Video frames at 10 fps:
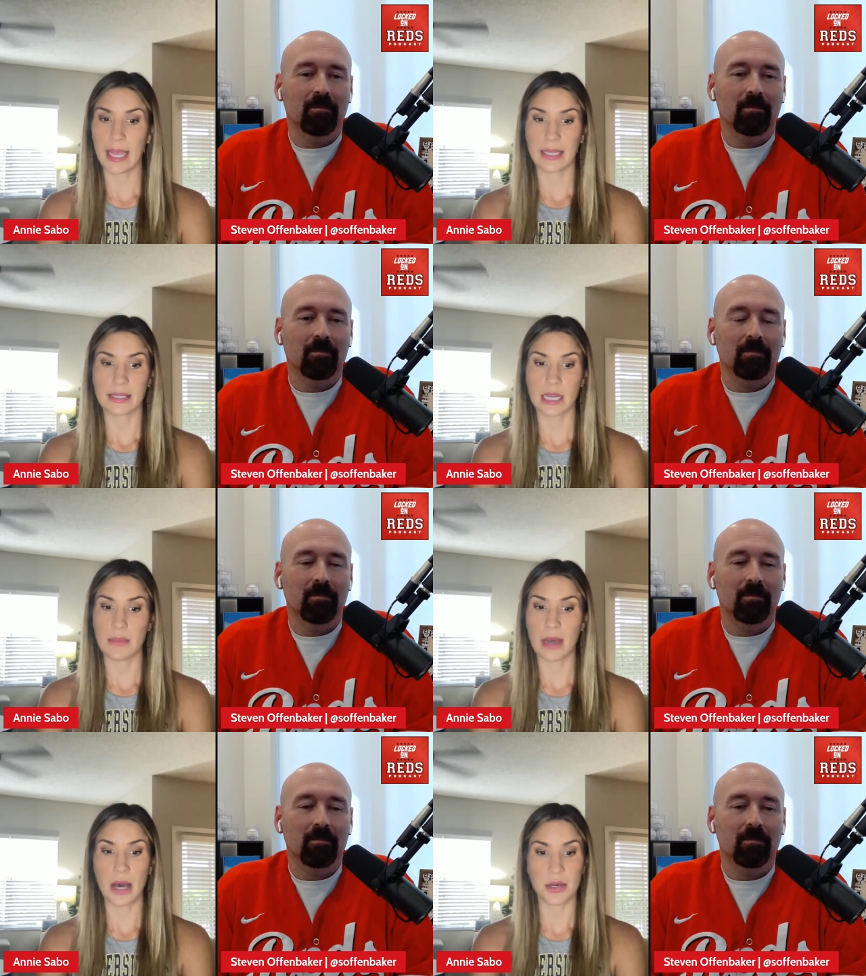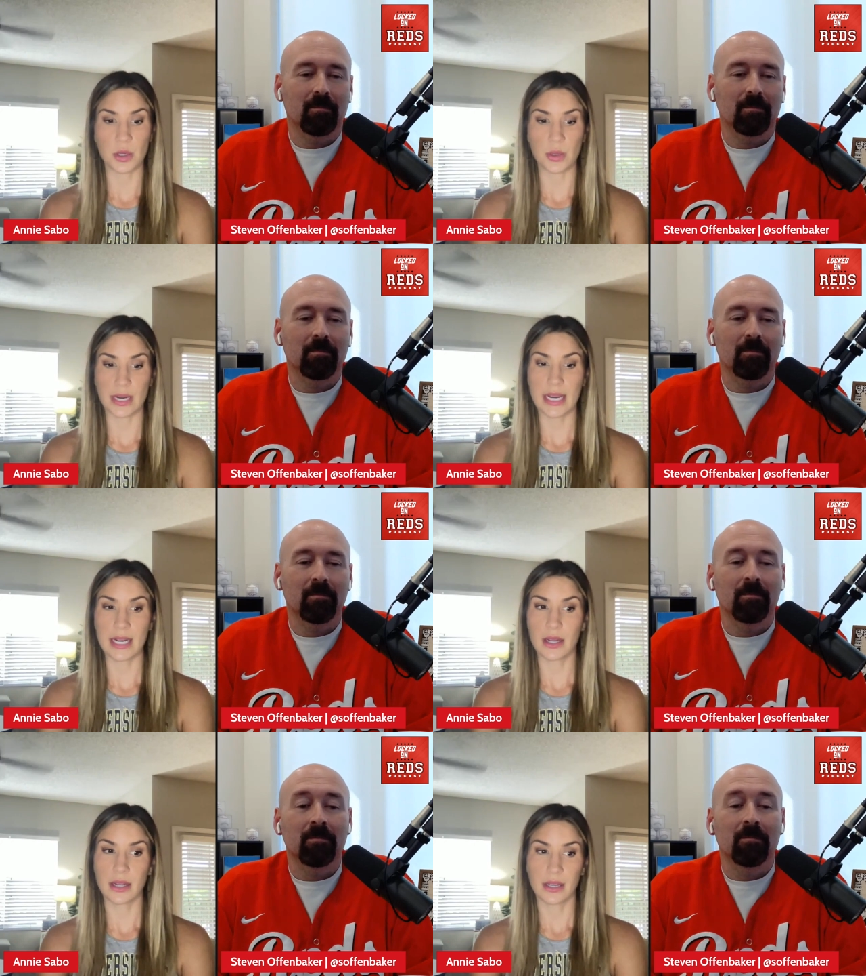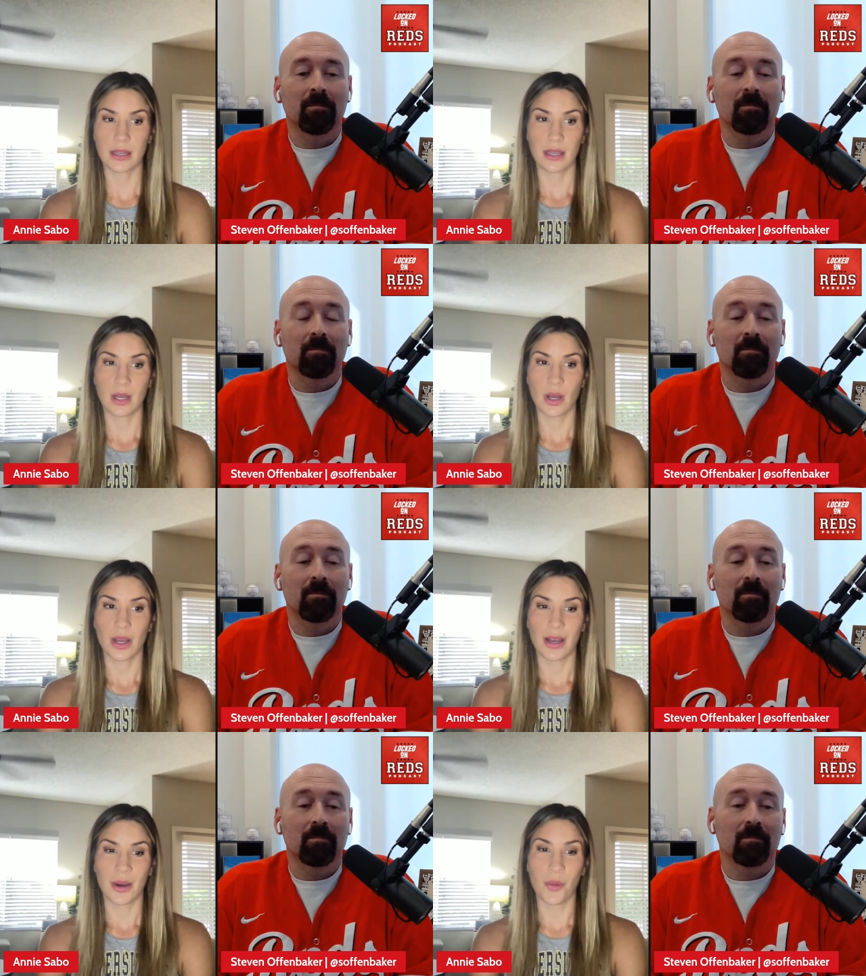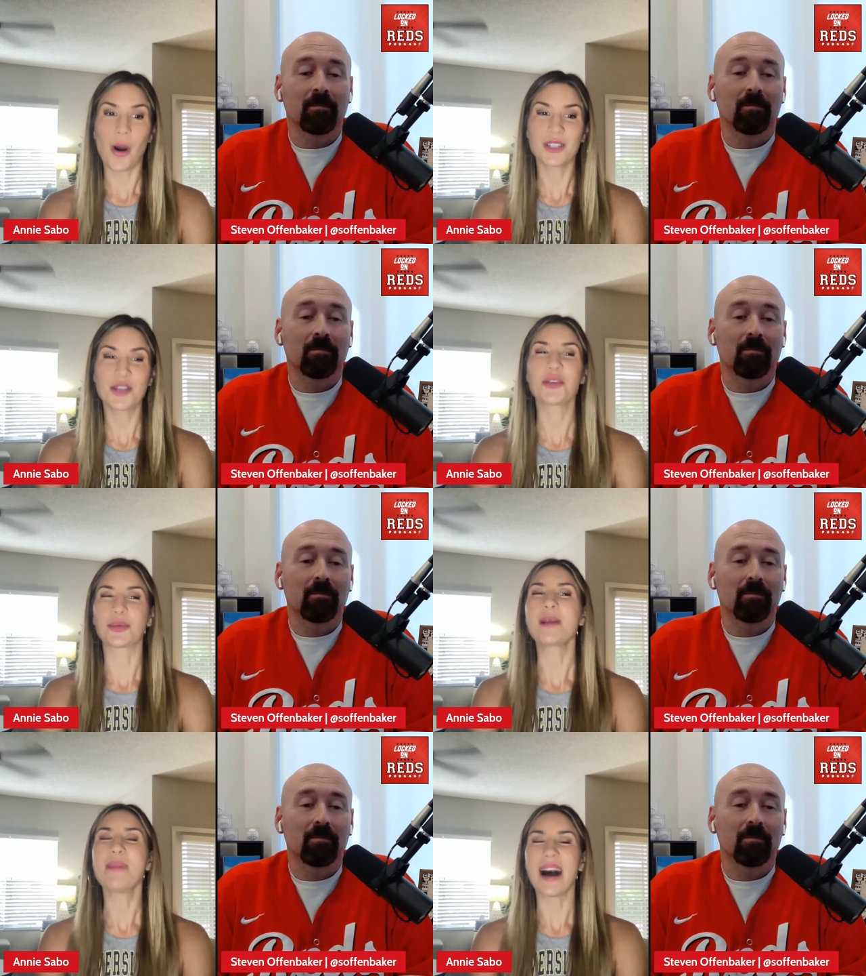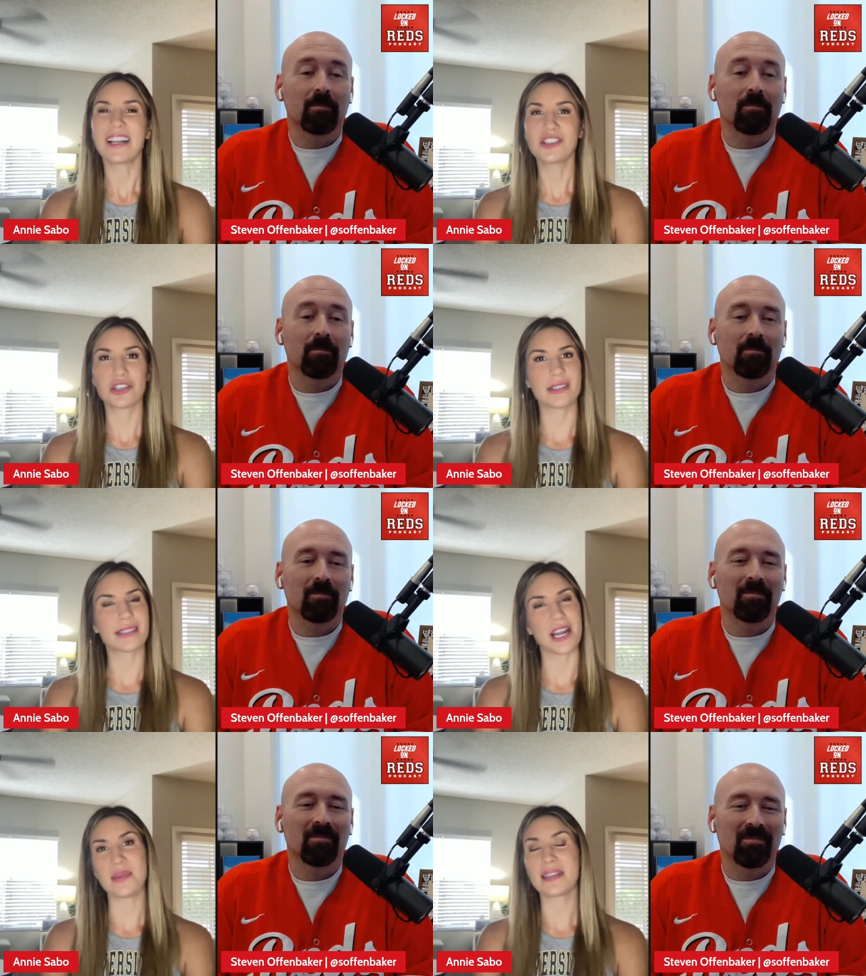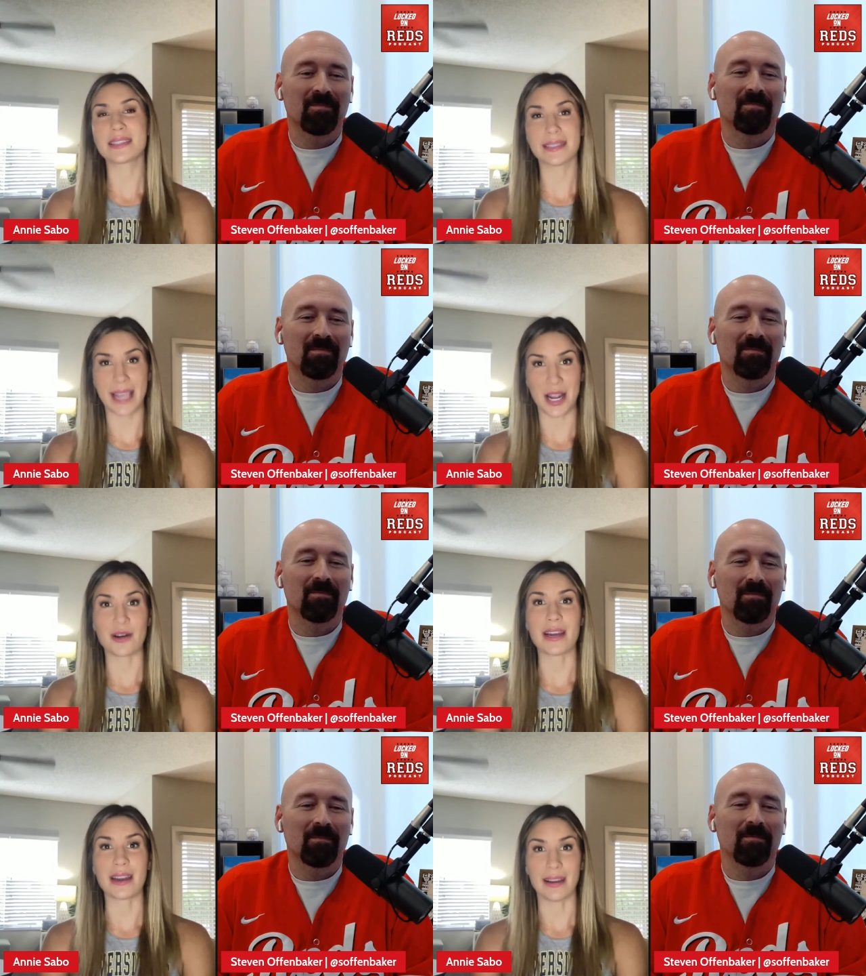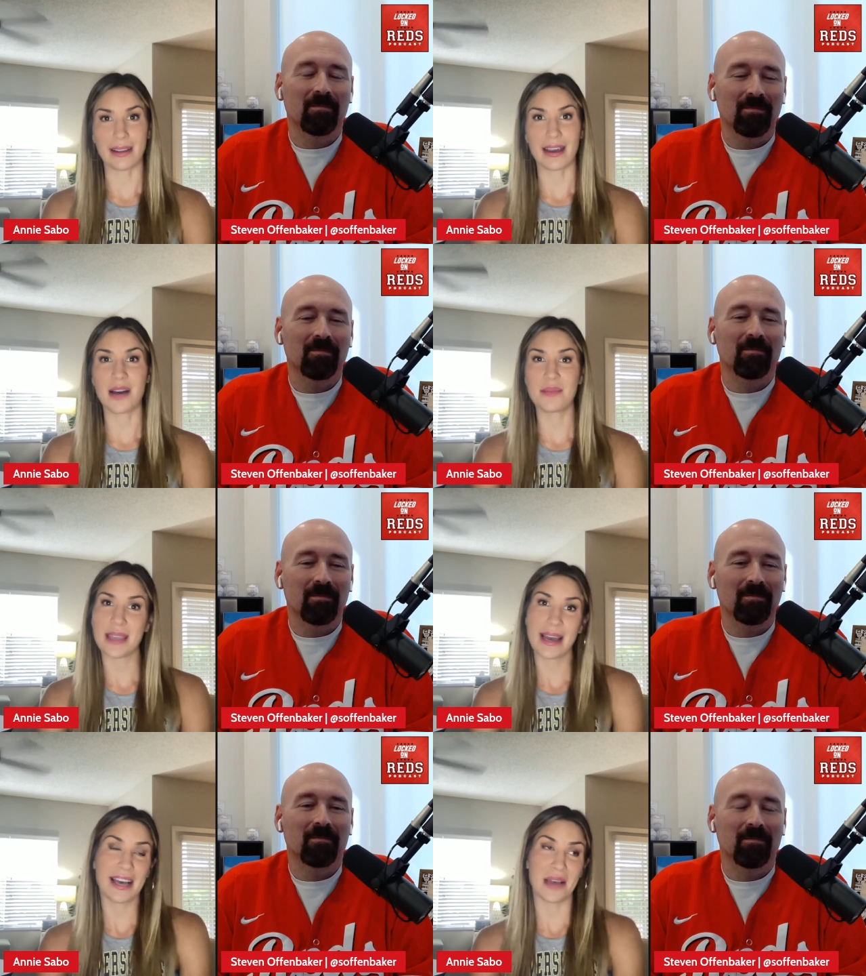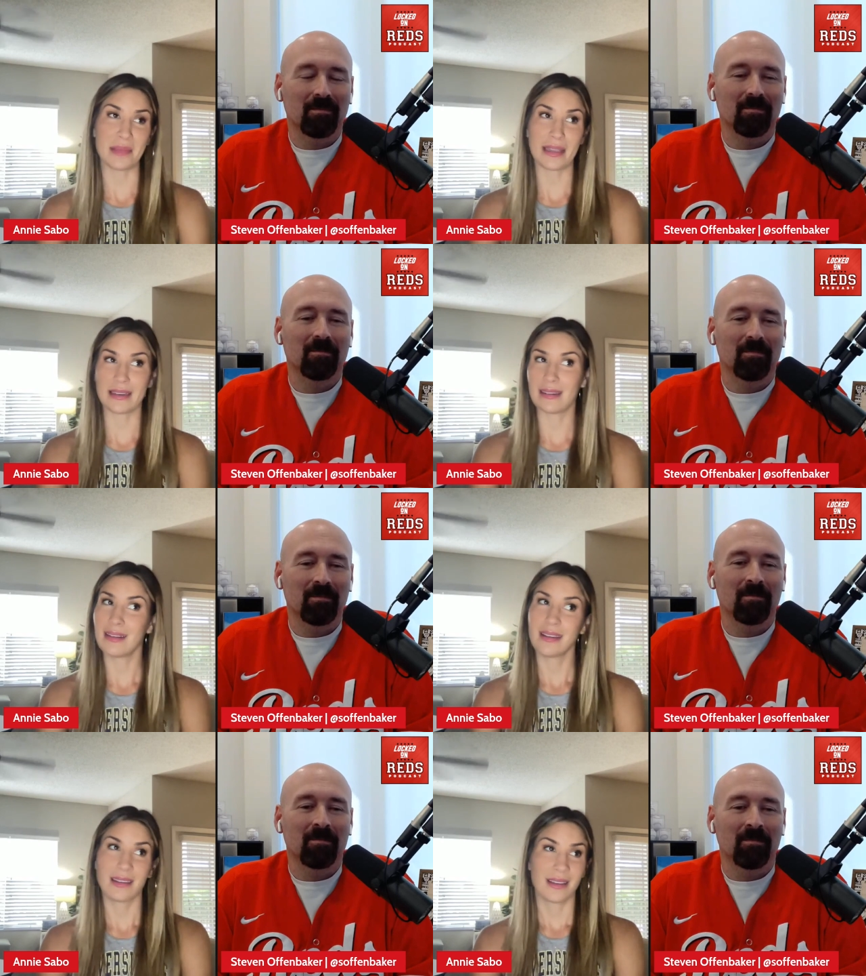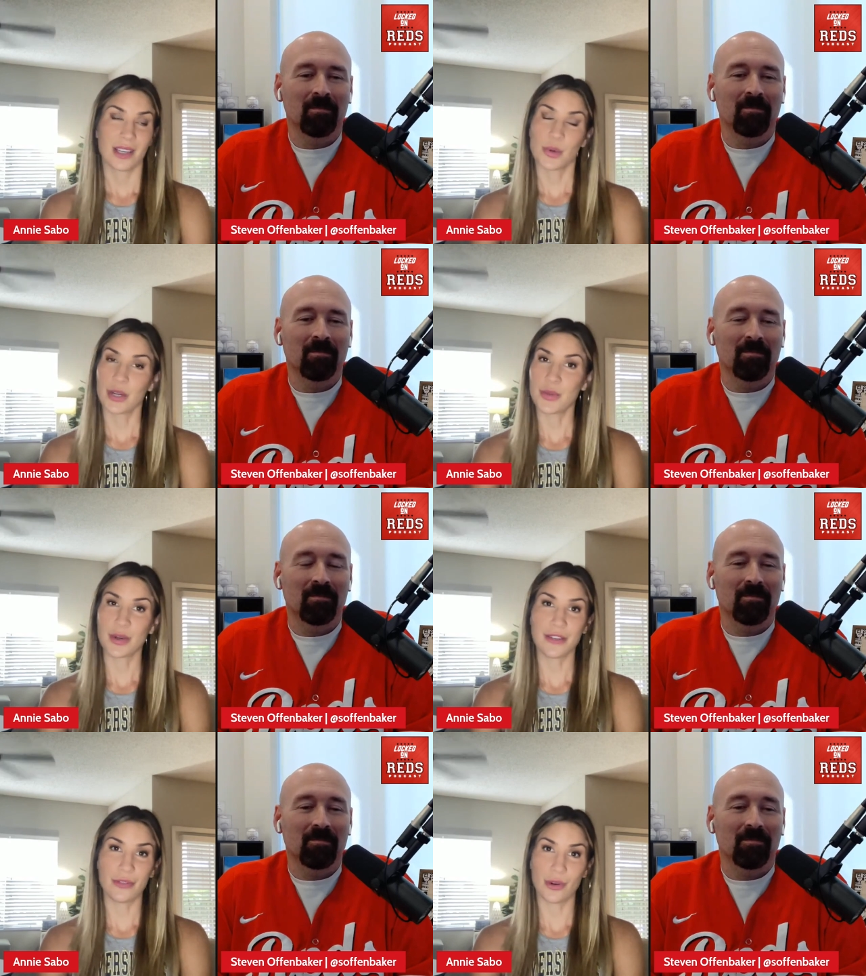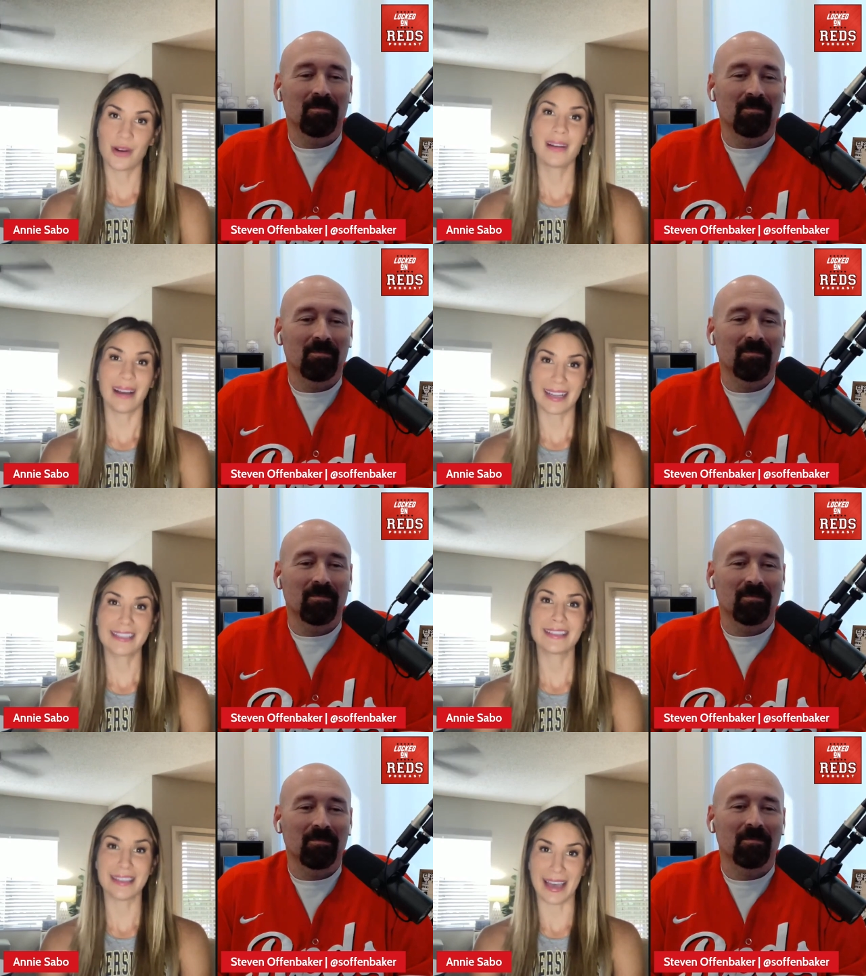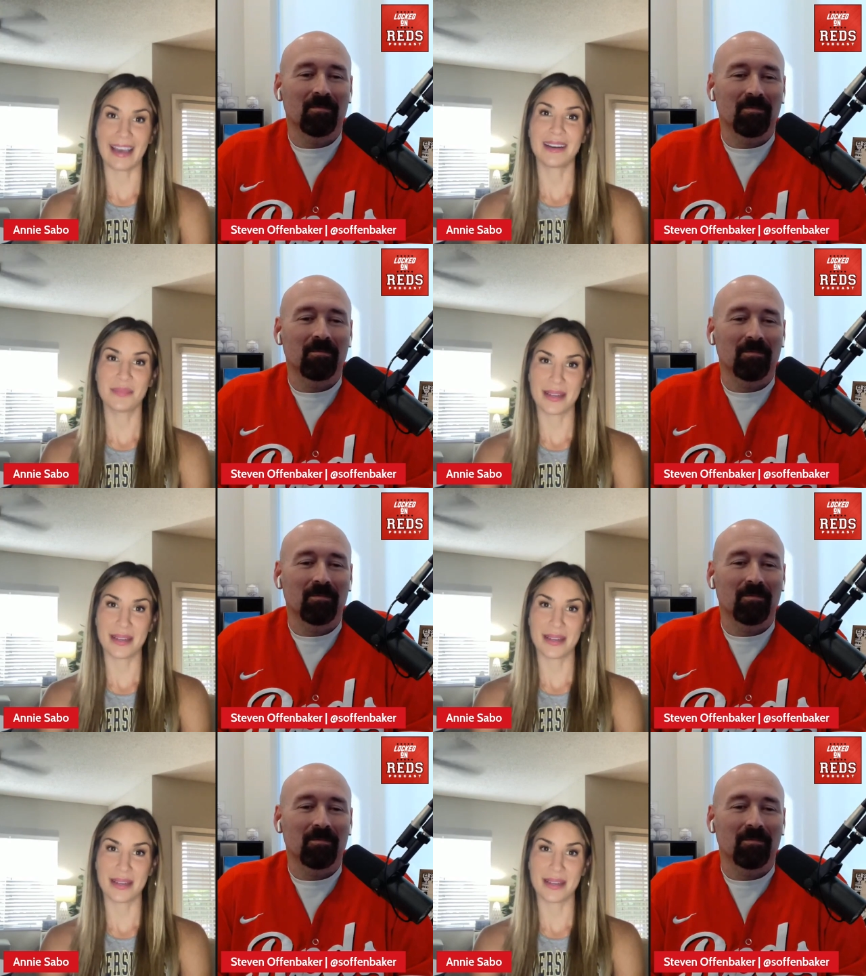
Speaker 1: and um, Hunter Greene one, two, three punch is going to be scary. Come, yeah, I mean, twenty twenty-four, I can see that.